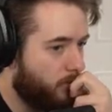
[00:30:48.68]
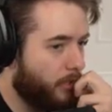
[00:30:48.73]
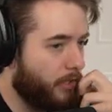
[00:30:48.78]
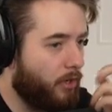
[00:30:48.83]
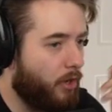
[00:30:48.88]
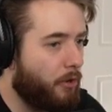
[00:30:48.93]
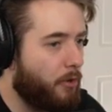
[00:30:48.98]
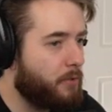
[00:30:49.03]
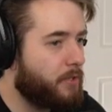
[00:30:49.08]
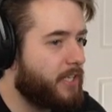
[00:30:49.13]

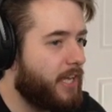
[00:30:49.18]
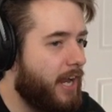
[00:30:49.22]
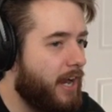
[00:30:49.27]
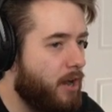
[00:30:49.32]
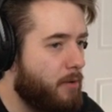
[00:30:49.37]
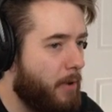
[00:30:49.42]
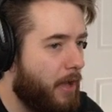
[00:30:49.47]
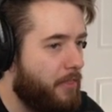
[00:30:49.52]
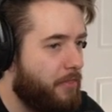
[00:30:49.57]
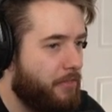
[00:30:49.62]
Like, I don't
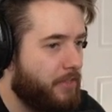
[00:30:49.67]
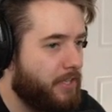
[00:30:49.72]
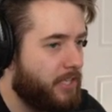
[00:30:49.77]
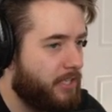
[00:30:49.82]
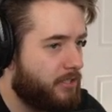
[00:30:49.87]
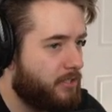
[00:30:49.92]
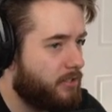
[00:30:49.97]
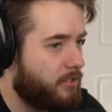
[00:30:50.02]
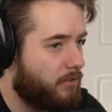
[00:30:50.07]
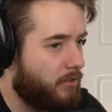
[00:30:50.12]
care about
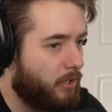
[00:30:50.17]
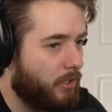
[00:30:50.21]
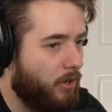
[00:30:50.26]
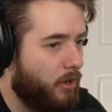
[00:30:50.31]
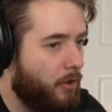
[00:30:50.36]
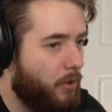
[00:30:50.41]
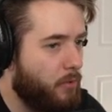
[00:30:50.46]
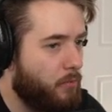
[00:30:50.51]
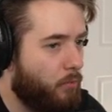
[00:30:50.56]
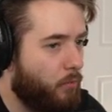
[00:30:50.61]
this. Like,
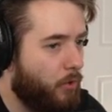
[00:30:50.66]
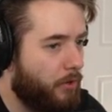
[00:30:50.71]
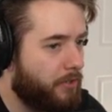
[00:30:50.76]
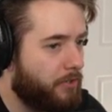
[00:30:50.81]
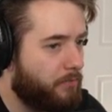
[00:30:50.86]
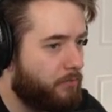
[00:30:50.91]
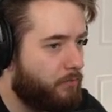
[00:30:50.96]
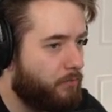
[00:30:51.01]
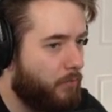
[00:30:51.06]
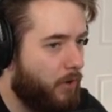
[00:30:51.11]
I don't want
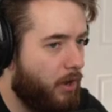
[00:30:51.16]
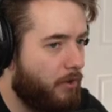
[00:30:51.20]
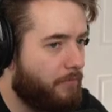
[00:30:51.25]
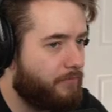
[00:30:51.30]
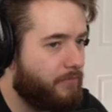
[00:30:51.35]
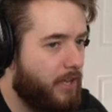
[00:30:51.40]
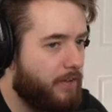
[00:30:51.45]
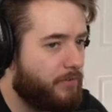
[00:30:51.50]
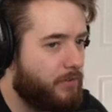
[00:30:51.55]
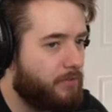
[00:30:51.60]
to...
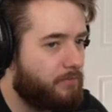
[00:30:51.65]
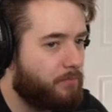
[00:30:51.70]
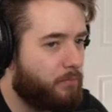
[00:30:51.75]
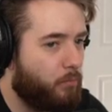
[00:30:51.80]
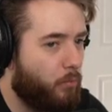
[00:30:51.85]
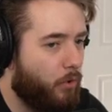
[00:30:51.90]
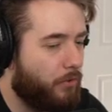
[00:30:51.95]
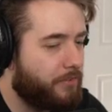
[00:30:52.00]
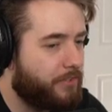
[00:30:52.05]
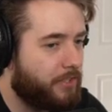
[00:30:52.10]
I've never
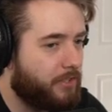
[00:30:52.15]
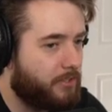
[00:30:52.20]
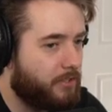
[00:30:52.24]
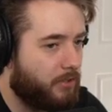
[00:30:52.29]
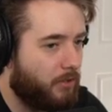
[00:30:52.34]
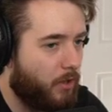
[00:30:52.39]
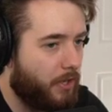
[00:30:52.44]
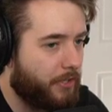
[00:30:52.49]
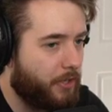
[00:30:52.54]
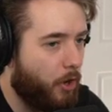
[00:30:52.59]
wanted
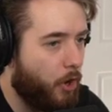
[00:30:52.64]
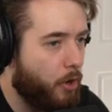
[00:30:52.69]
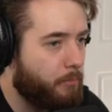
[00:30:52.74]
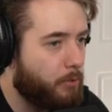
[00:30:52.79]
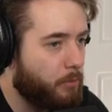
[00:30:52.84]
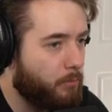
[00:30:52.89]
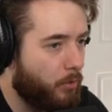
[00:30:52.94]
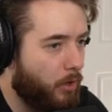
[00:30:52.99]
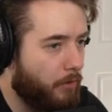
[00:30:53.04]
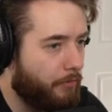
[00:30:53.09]
to, like,
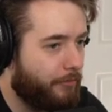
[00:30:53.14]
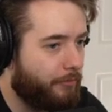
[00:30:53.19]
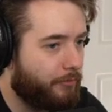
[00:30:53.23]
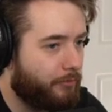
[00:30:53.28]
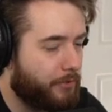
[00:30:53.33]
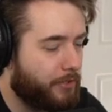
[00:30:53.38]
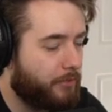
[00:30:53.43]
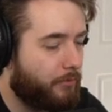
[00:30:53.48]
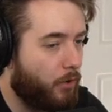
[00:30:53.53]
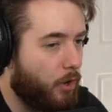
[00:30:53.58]
open world
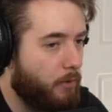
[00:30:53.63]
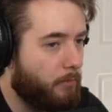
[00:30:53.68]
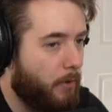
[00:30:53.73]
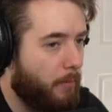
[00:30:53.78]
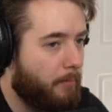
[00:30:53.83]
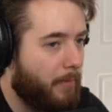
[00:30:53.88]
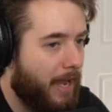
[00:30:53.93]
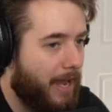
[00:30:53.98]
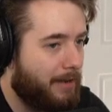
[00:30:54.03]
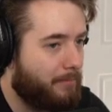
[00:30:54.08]
free roam
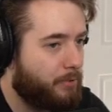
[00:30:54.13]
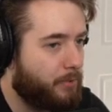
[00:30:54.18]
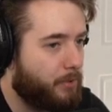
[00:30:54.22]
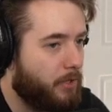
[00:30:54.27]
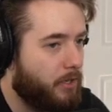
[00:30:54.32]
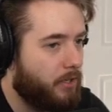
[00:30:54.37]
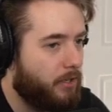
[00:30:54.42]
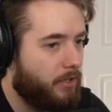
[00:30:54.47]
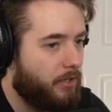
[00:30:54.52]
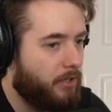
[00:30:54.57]
a map
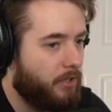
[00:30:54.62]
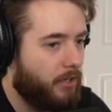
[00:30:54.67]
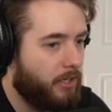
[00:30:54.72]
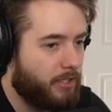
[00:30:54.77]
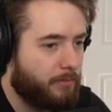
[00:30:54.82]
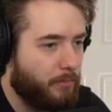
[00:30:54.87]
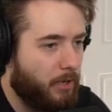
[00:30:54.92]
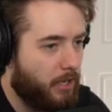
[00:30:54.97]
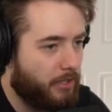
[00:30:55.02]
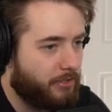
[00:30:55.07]

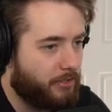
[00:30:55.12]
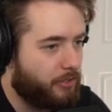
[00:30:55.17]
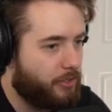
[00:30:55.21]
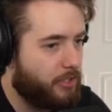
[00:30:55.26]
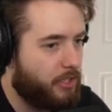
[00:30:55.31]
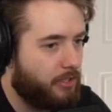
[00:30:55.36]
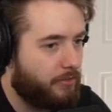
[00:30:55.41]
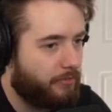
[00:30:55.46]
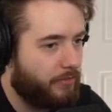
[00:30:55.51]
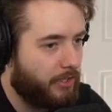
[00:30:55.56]
as Master
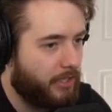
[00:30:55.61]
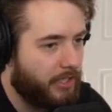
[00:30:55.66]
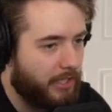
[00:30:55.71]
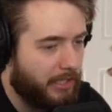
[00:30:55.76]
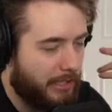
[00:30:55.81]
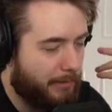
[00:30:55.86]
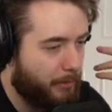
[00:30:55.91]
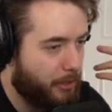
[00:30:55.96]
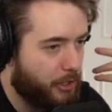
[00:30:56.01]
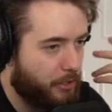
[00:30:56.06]
Chief and
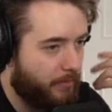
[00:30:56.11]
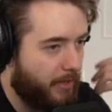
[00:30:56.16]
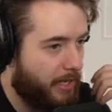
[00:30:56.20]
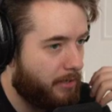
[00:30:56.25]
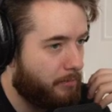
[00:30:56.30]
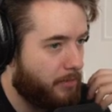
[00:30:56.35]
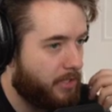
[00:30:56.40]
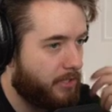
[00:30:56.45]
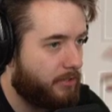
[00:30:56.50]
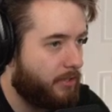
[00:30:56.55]
kill a bunch of
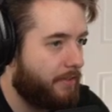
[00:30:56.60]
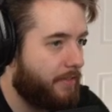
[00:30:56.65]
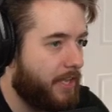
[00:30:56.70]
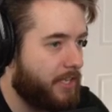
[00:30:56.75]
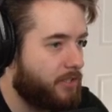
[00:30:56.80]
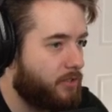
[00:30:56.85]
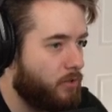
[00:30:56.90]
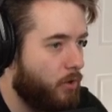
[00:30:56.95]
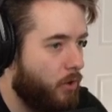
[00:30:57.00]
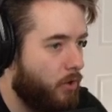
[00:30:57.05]
enemies. Like,
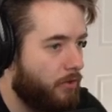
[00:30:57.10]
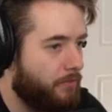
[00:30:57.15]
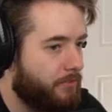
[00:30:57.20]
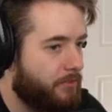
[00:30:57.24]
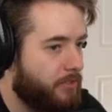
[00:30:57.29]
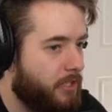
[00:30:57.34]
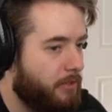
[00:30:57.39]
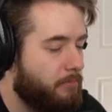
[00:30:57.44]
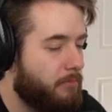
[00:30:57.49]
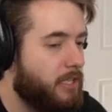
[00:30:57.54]
that's not,
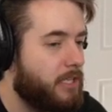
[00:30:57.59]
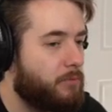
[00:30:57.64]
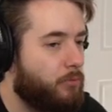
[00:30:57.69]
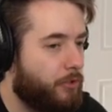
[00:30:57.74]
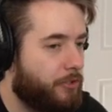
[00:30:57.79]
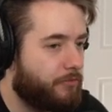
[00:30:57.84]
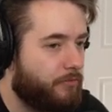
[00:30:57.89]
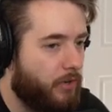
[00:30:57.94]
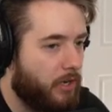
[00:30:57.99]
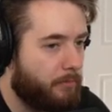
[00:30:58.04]
to me,
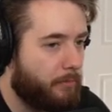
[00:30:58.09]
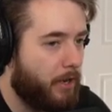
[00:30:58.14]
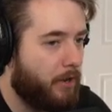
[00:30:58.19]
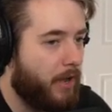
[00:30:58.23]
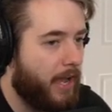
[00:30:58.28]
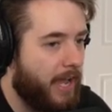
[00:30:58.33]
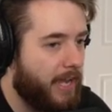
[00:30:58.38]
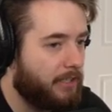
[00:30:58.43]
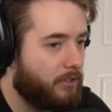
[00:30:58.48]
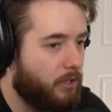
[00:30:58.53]
what's fun
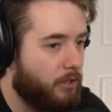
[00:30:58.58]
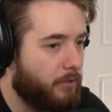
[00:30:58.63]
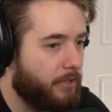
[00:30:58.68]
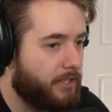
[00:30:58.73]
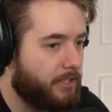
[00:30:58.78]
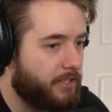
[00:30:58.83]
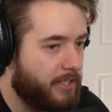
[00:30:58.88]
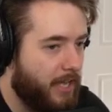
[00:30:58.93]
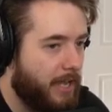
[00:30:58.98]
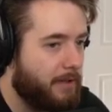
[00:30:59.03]
about Halo and
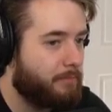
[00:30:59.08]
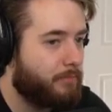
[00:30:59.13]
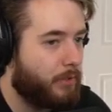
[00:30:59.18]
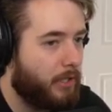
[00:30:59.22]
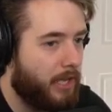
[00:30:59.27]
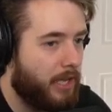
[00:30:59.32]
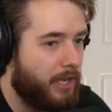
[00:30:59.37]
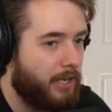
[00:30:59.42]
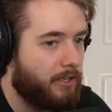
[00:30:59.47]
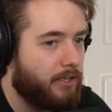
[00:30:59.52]
its
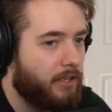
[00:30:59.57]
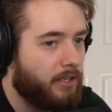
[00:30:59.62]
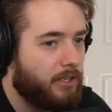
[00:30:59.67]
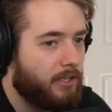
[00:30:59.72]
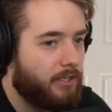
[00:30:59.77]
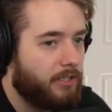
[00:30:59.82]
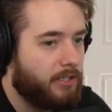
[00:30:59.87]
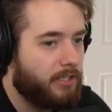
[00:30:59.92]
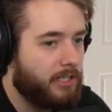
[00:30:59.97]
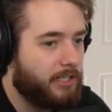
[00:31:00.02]
gameplay
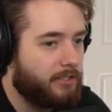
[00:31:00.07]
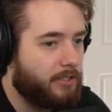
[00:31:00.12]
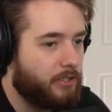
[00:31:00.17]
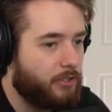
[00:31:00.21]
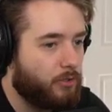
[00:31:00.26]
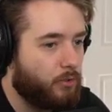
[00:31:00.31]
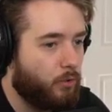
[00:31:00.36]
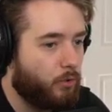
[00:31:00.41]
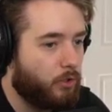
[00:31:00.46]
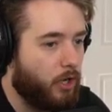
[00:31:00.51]
is that
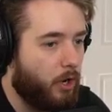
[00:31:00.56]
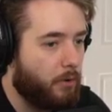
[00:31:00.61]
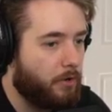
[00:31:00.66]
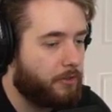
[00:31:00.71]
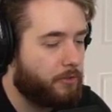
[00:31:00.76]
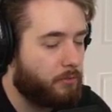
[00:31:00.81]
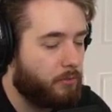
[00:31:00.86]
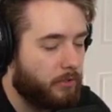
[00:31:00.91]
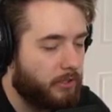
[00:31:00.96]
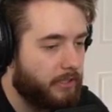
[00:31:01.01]
you're
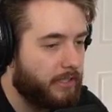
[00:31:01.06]
going through a